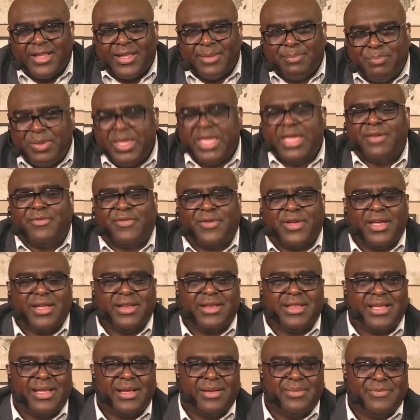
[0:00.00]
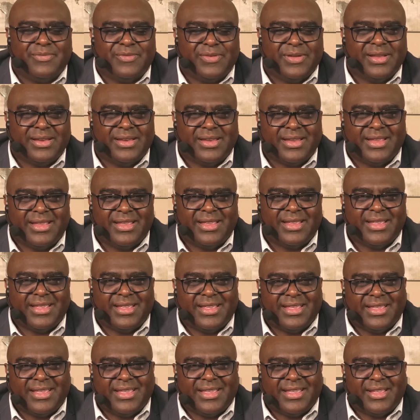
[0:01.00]
Be of good comfort.
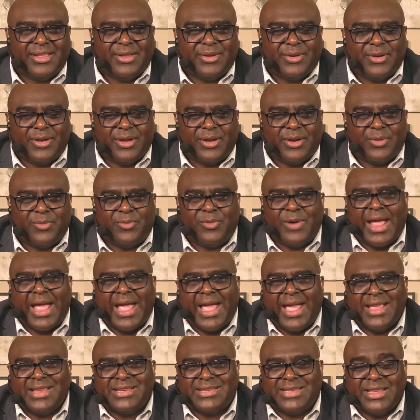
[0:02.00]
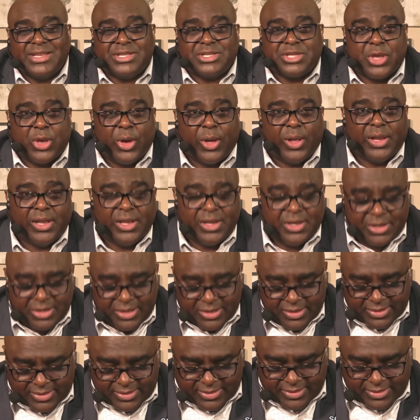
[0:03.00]
Arise, he's calling you.